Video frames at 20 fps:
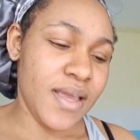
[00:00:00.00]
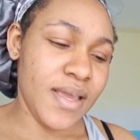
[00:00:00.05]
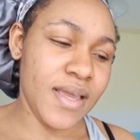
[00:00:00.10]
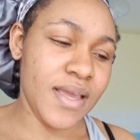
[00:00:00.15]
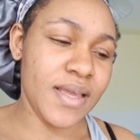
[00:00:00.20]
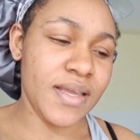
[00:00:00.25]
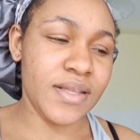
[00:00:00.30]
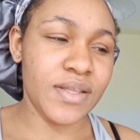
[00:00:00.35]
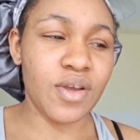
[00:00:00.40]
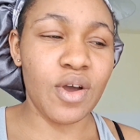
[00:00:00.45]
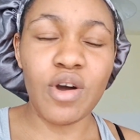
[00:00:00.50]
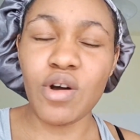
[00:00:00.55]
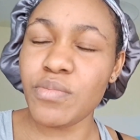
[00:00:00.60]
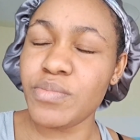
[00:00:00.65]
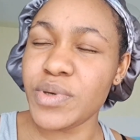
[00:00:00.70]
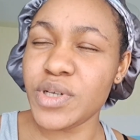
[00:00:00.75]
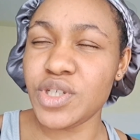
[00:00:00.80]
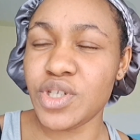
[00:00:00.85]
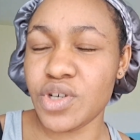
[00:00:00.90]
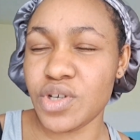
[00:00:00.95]
And
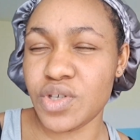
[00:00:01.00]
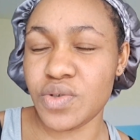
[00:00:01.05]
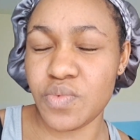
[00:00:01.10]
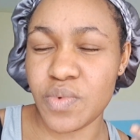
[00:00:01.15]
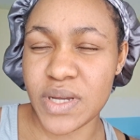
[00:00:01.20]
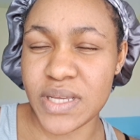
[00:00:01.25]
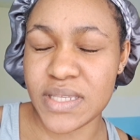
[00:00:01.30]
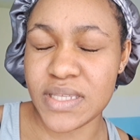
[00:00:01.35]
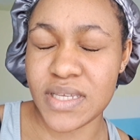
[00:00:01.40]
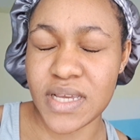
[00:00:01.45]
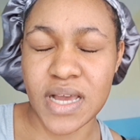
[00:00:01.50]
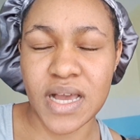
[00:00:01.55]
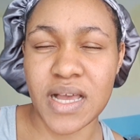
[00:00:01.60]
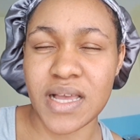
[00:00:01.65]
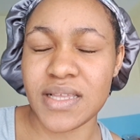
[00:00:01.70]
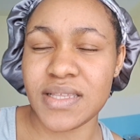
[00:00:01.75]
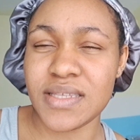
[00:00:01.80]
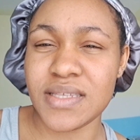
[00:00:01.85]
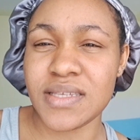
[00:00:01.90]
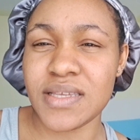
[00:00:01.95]
Obi just went
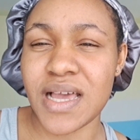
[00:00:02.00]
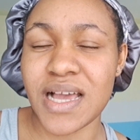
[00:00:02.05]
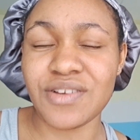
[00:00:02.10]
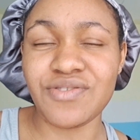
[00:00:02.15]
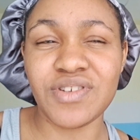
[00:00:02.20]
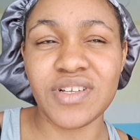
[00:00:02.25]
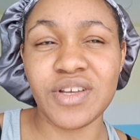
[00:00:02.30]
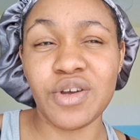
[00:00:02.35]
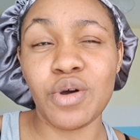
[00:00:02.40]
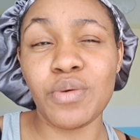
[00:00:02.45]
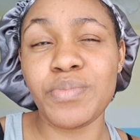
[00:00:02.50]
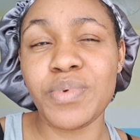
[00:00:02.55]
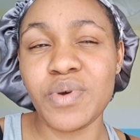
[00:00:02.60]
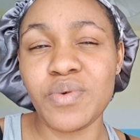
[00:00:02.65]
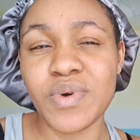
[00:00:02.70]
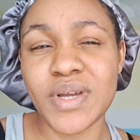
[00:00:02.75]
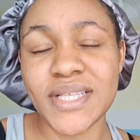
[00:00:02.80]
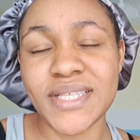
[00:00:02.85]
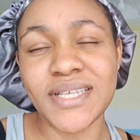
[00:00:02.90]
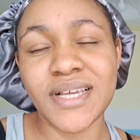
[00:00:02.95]
out. Actually, Obi
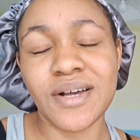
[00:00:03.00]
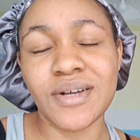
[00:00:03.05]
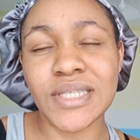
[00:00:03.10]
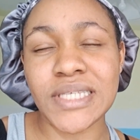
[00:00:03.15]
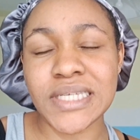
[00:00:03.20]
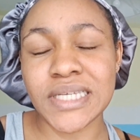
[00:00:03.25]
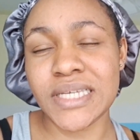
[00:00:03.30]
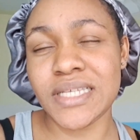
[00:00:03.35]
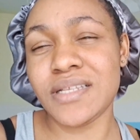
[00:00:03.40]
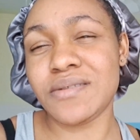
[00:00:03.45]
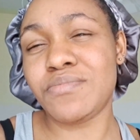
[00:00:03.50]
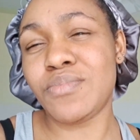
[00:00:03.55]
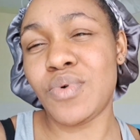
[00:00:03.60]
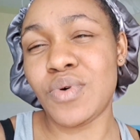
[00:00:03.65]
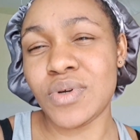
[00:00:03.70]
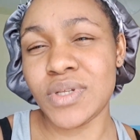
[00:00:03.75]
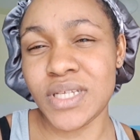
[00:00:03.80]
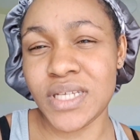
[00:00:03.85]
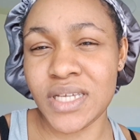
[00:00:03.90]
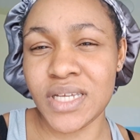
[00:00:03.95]
went out in the
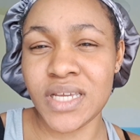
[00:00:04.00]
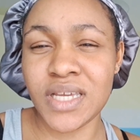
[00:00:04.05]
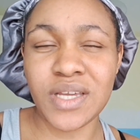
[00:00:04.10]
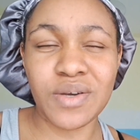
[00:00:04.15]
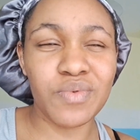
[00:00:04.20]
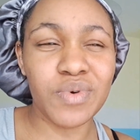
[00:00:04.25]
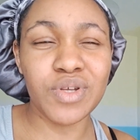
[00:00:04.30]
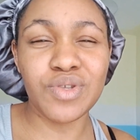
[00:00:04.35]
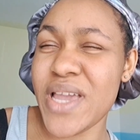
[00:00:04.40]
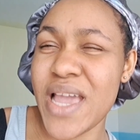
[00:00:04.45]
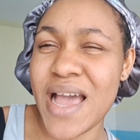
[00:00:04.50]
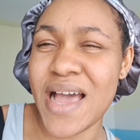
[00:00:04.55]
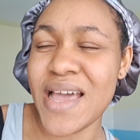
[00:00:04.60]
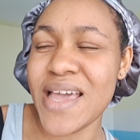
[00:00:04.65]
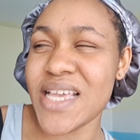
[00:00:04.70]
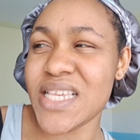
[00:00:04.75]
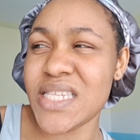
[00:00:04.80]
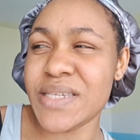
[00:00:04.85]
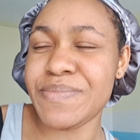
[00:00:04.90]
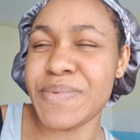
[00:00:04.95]
morning. He went. We are
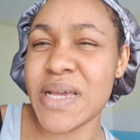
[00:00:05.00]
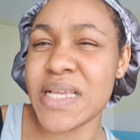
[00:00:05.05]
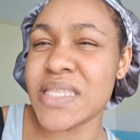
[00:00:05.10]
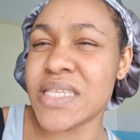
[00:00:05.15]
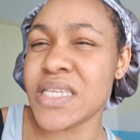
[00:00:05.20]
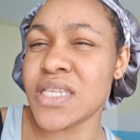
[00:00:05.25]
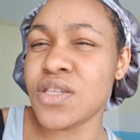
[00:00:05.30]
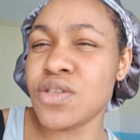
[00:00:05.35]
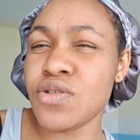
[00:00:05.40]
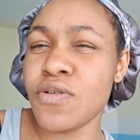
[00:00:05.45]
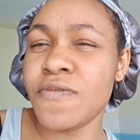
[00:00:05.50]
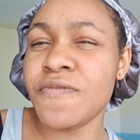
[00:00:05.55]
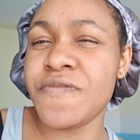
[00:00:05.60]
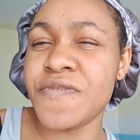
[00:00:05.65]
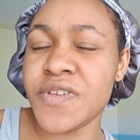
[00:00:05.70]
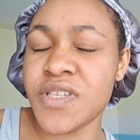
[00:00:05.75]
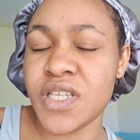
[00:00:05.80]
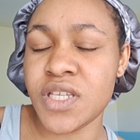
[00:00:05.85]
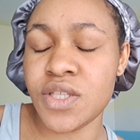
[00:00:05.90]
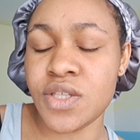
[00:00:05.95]
expecting some
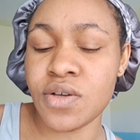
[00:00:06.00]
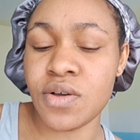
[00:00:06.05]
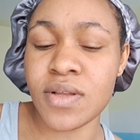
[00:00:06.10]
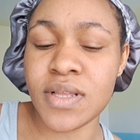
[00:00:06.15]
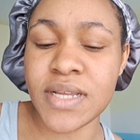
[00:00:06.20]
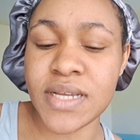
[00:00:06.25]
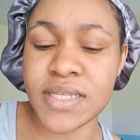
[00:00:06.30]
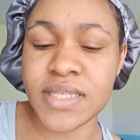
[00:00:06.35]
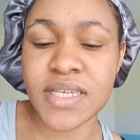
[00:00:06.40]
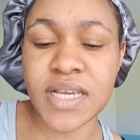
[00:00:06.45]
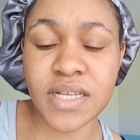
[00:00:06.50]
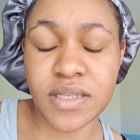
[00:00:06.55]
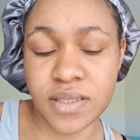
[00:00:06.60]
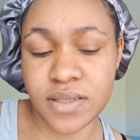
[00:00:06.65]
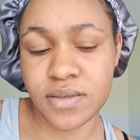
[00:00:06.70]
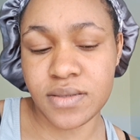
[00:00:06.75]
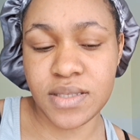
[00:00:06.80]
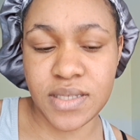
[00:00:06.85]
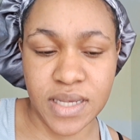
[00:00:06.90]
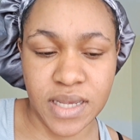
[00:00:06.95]
visitor later
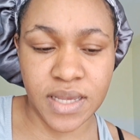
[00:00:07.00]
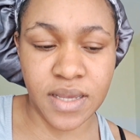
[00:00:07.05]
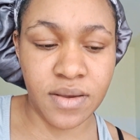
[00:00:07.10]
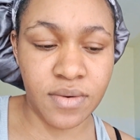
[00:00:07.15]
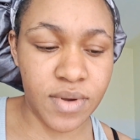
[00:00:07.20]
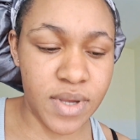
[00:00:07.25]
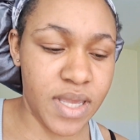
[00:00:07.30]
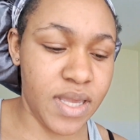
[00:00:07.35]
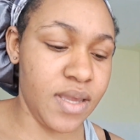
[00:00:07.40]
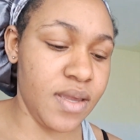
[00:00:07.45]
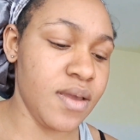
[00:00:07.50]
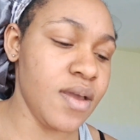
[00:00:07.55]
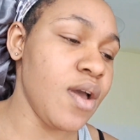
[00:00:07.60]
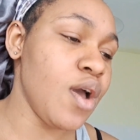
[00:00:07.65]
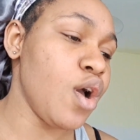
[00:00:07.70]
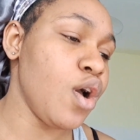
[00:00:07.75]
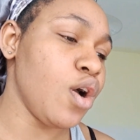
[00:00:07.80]
today, okay?